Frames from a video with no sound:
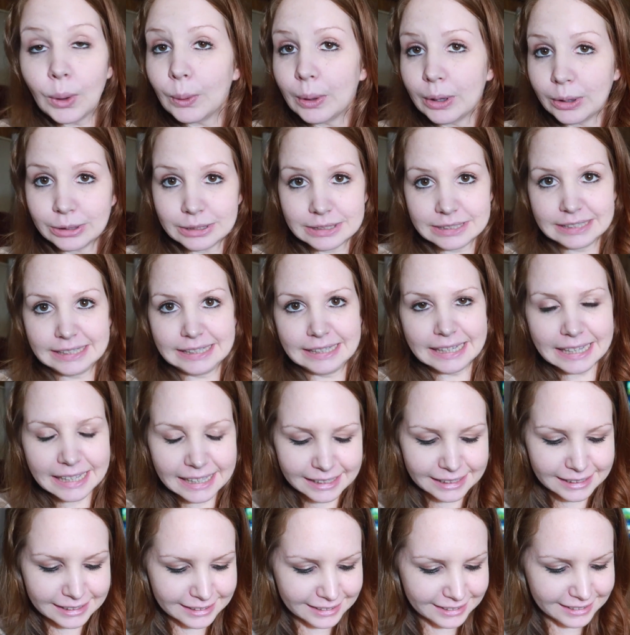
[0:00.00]
we'll see.
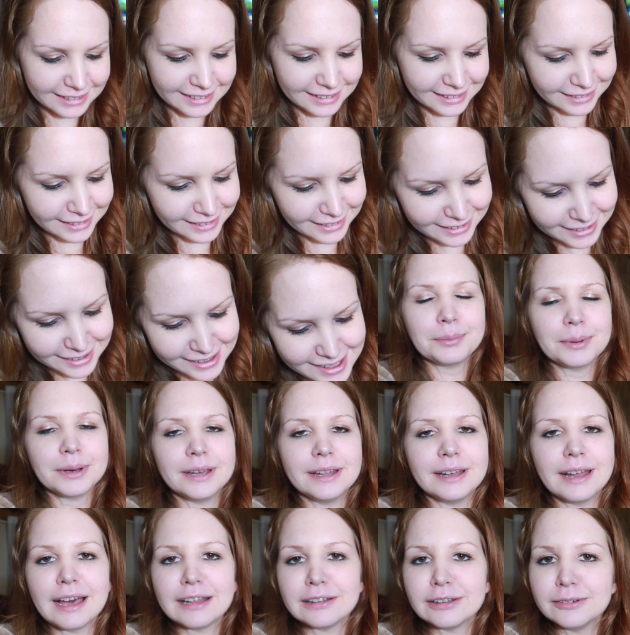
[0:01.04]

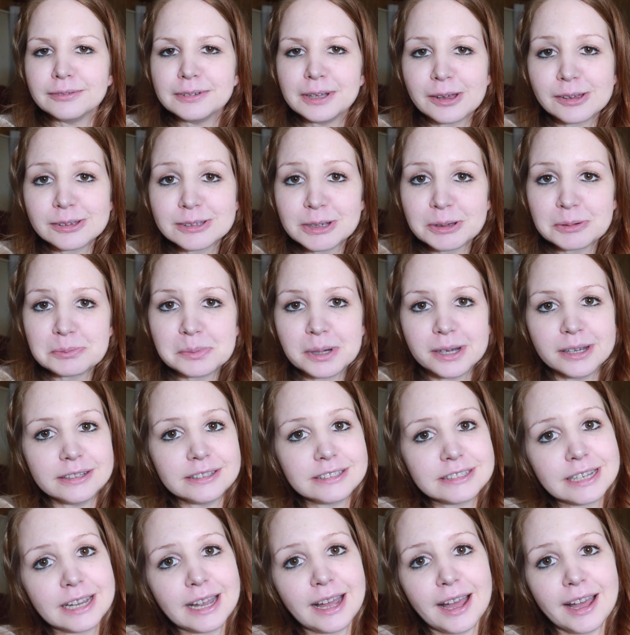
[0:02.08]
But I love y'all so
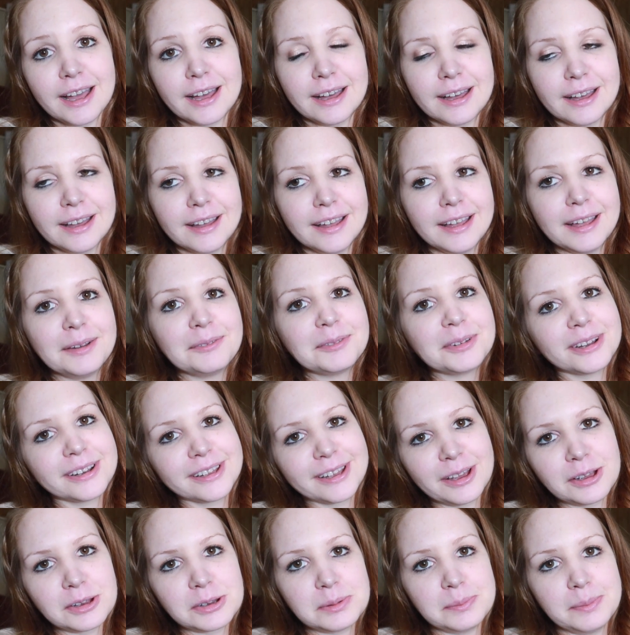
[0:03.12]
much. I am gonna
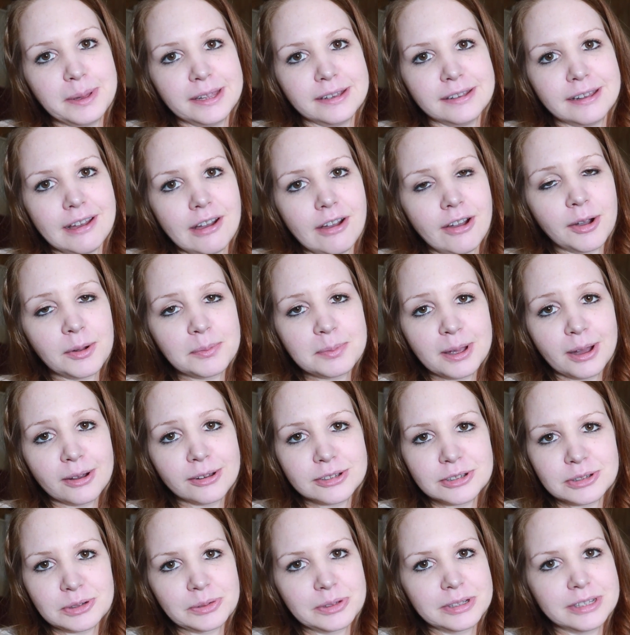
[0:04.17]
go to bed now. I hope y'all
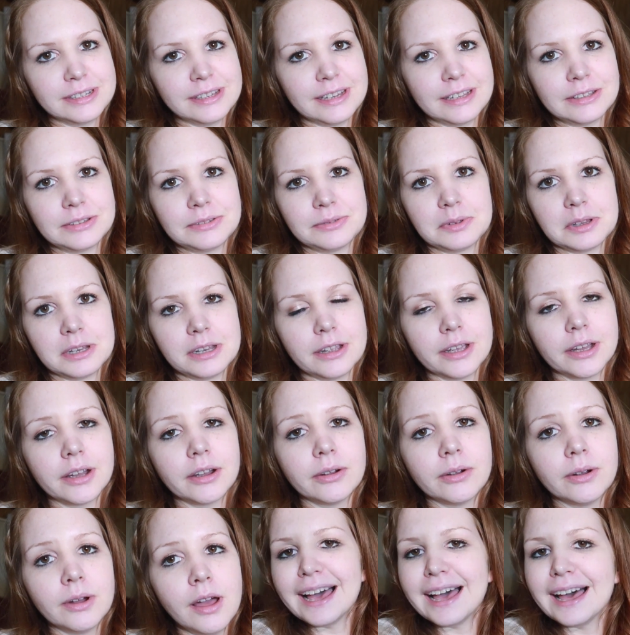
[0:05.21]
enjoyed today's
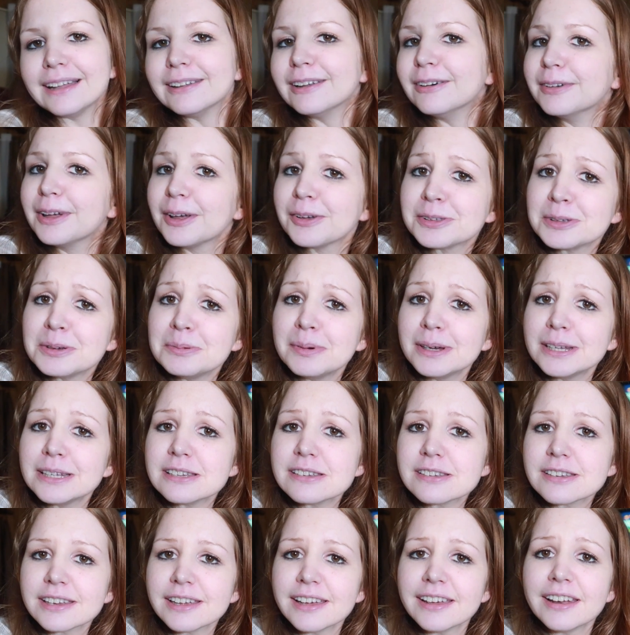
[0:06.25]
video. I love y'all so
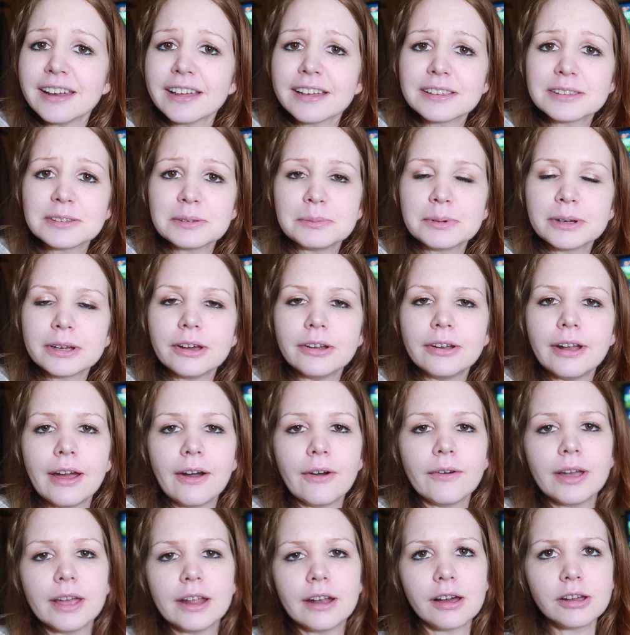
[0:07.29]
much, and I guess I'm gonna go
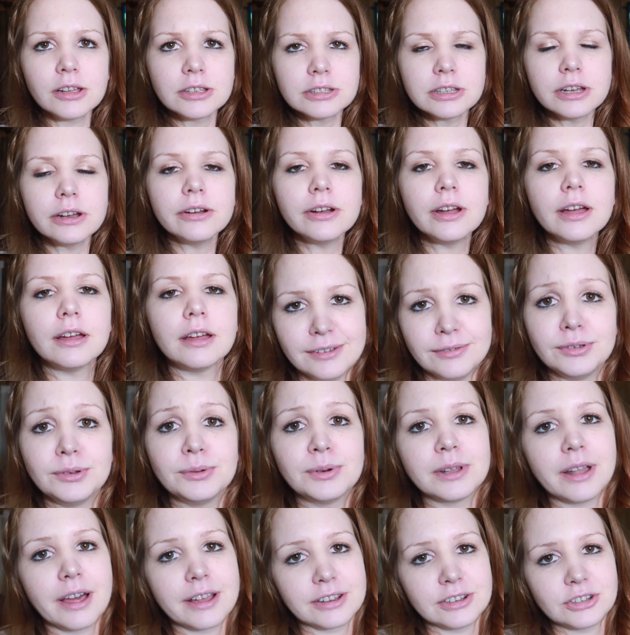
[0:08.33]
now. And also, if you
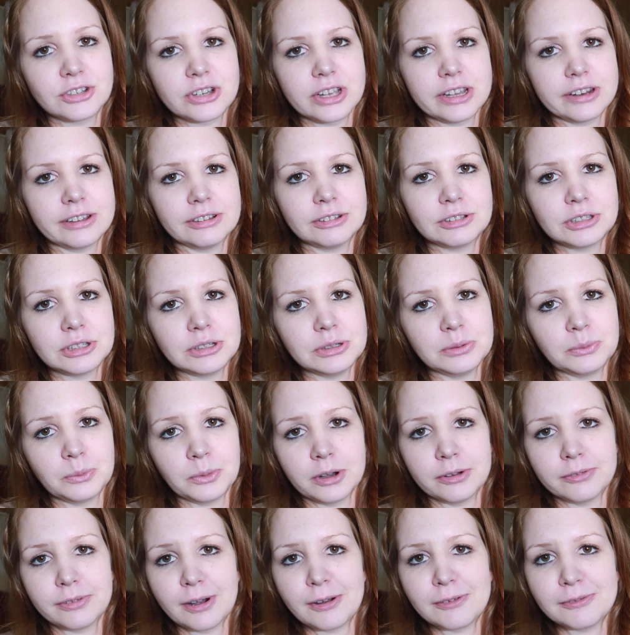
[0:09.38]
would like a shout out to
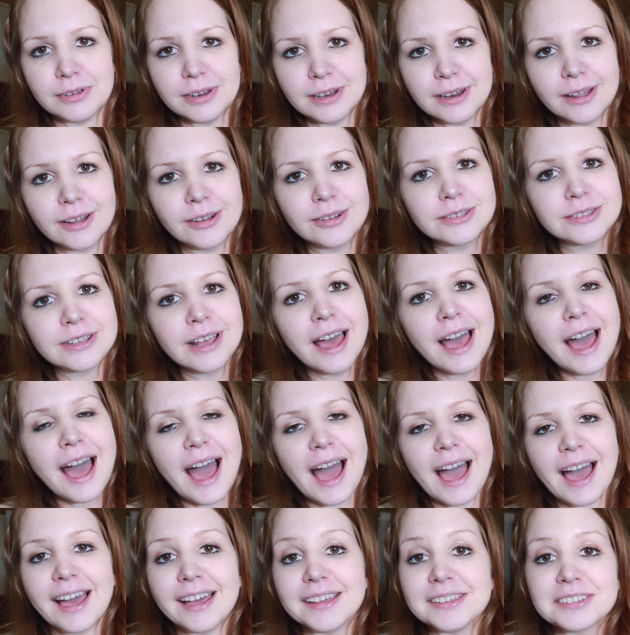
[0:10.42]
one of our videos,
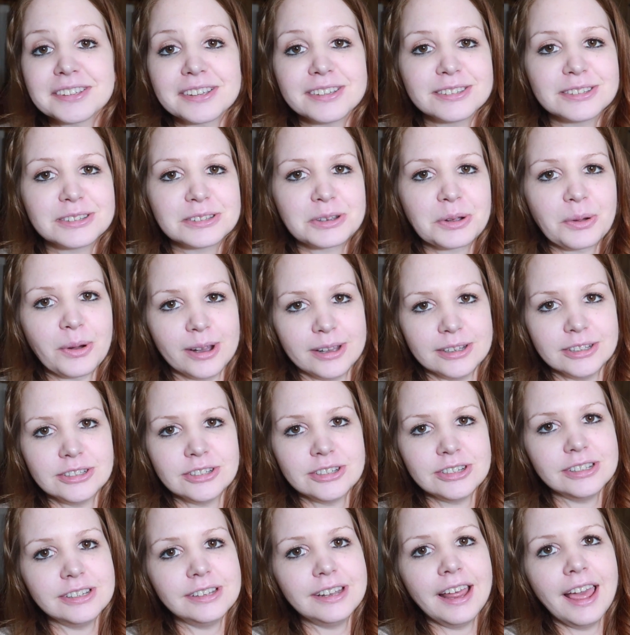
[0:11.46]
ask us a
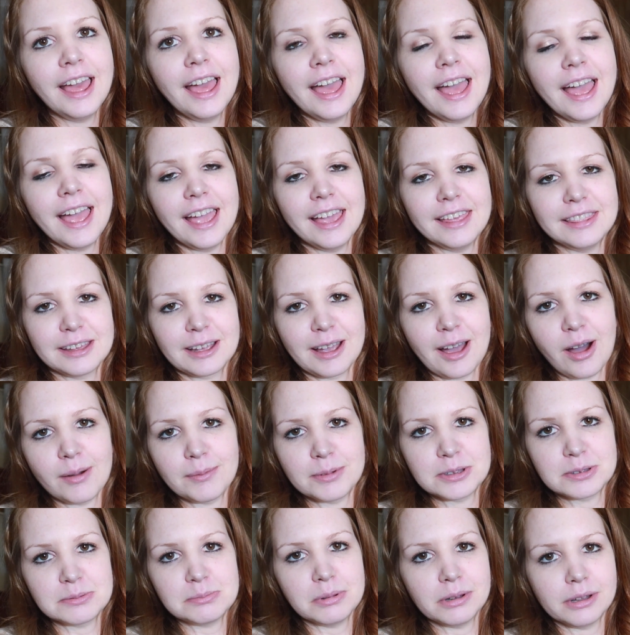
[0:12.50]
question in the
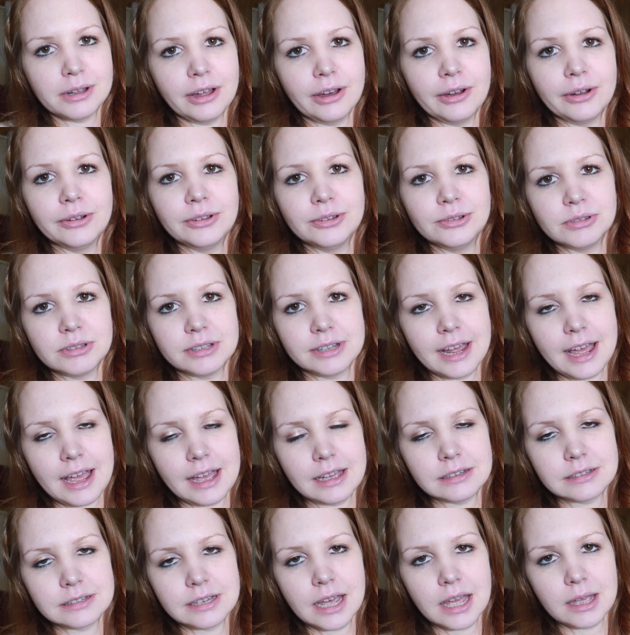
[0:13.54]
comments below using
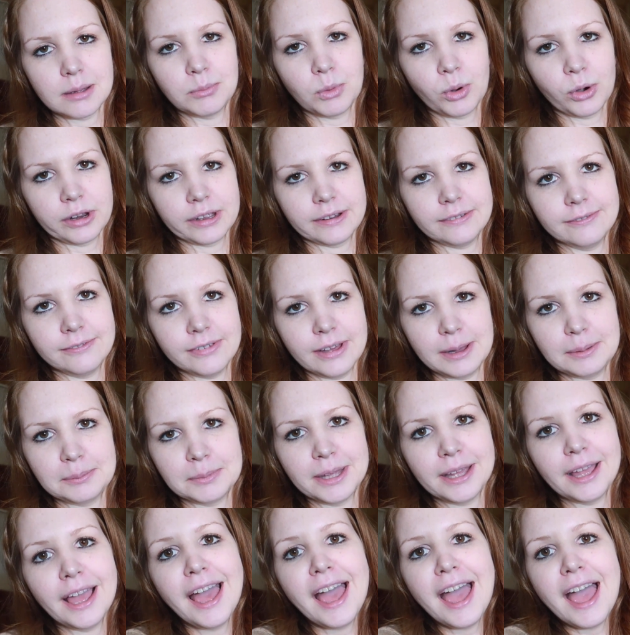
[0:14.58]
hashtag Morgan
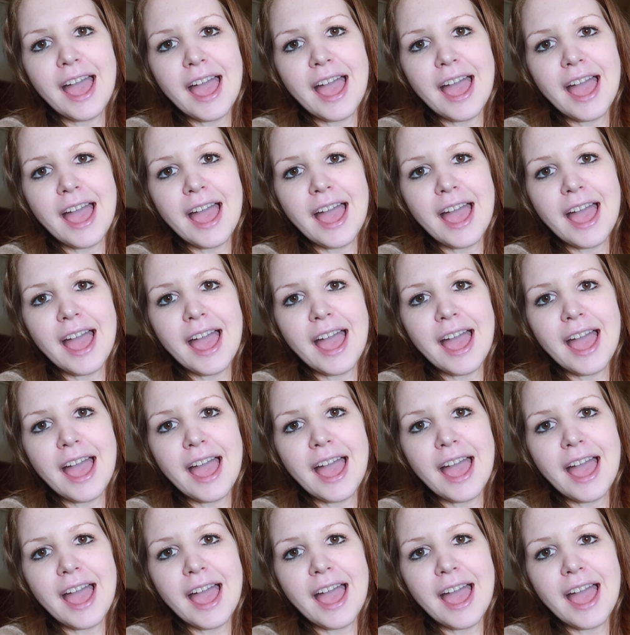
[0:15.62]
Family,